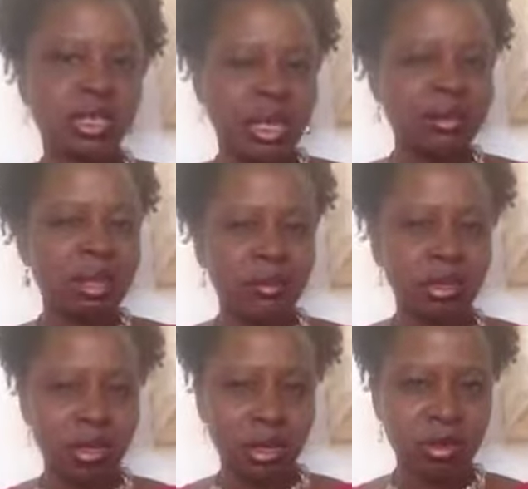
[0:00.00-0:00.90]
that I
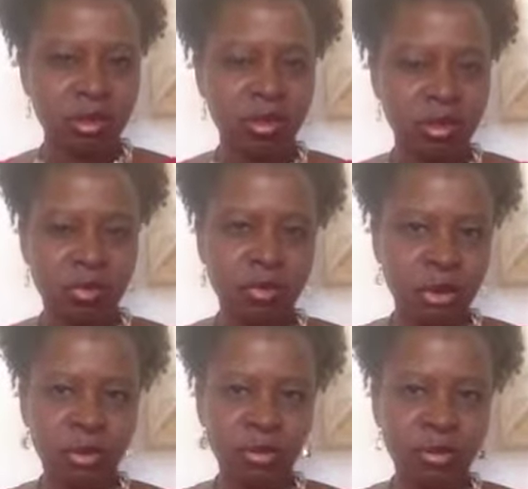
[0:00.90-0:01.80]
left her on the
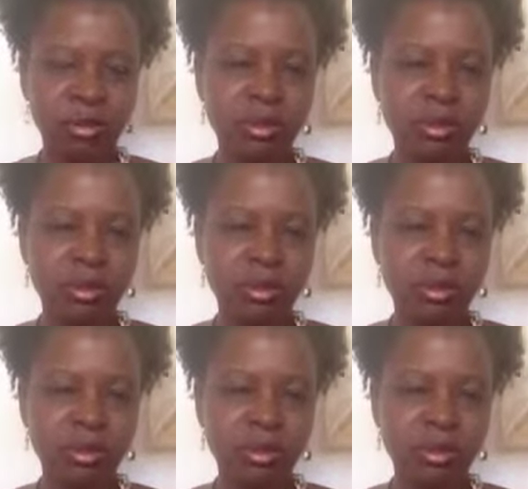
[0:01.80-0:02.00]
phone.